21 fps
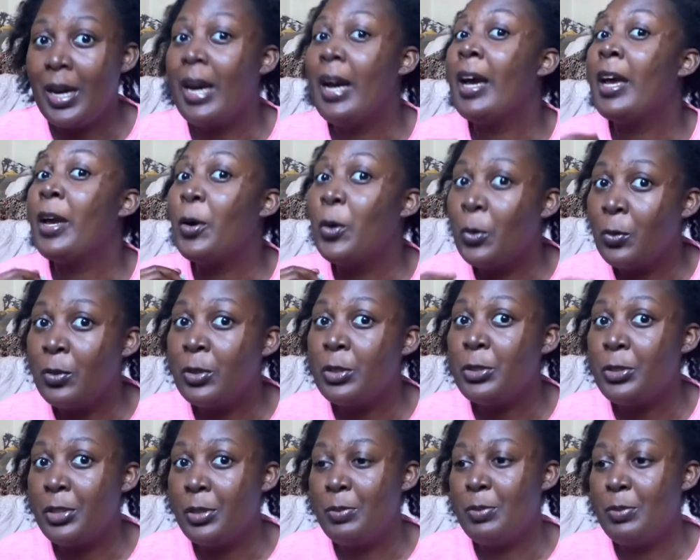I over
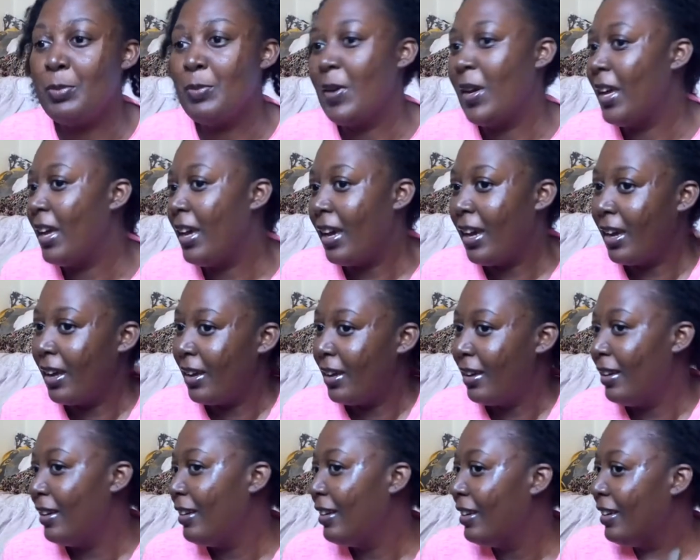trimmed my hair,
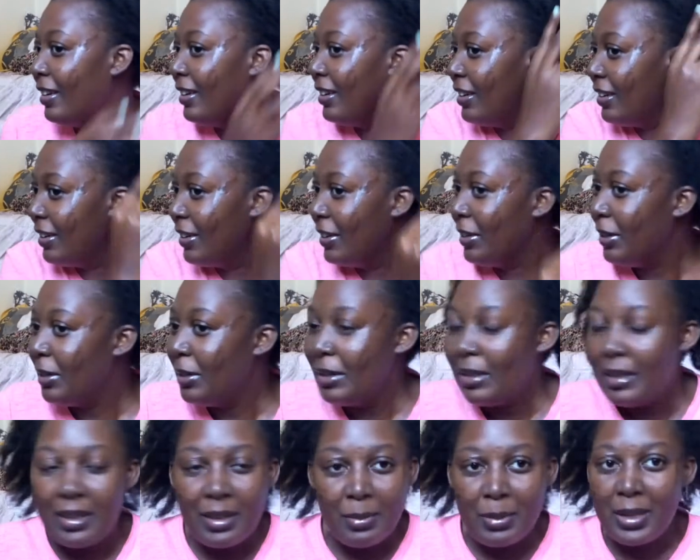
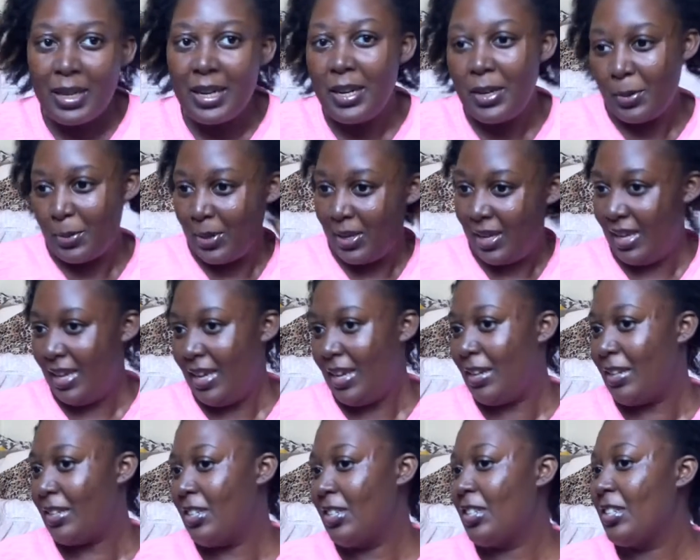but anyway,
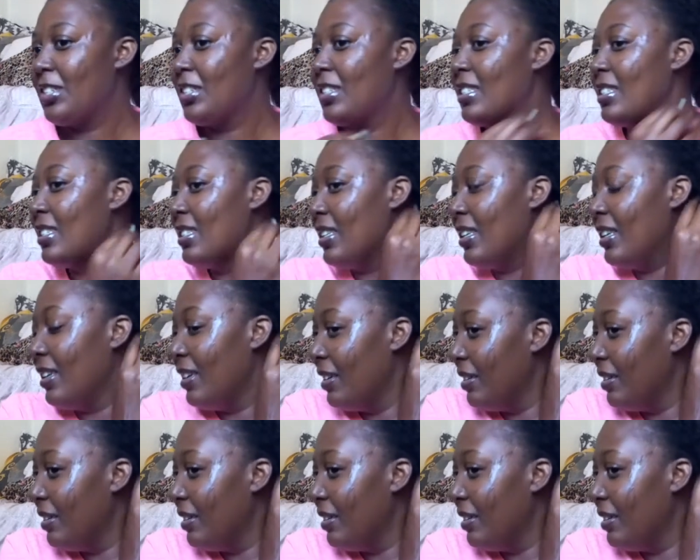hair girls,